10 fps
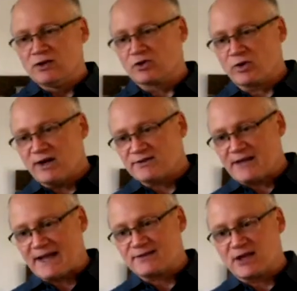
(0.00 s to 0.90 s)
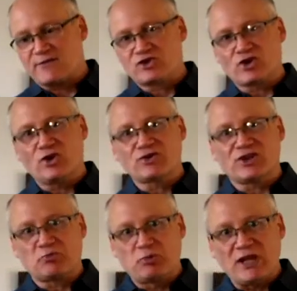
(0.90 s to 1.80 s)
The greatest asset of a church
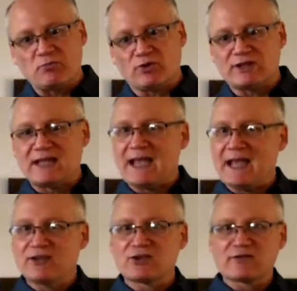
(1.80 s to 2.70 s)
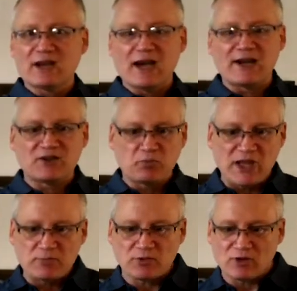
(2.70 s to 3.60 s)
is people in the hands of God. It's
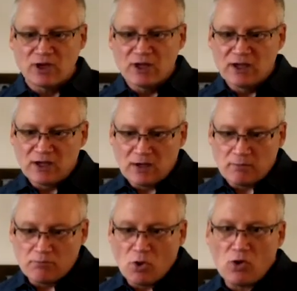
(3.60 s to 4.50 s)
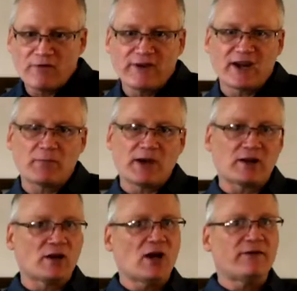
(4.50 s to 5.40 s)
people motivated by
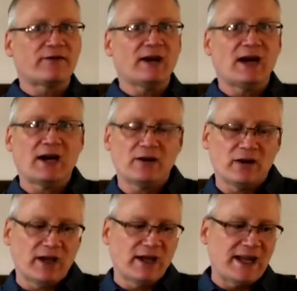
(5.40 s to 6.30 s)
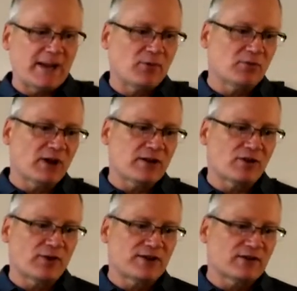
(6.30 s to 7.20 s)
the love of God, enabled by the
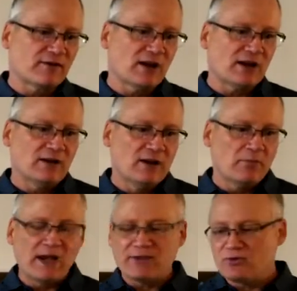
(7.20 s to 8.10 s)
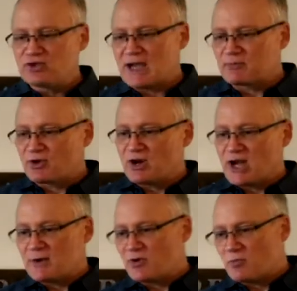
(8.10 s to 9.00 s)
grace of God. Matthew chapter
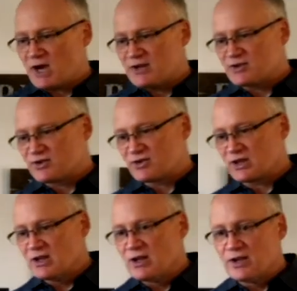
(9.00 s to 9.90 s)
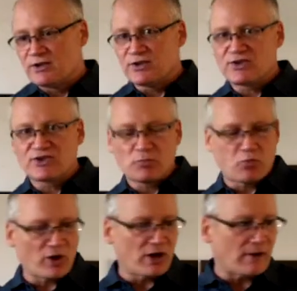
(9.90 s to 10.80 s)
9 reminds us that this is the
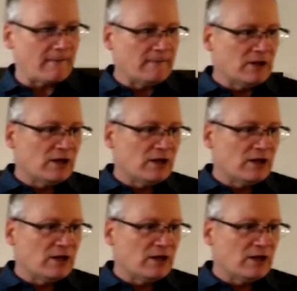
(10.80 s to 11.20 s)
prayer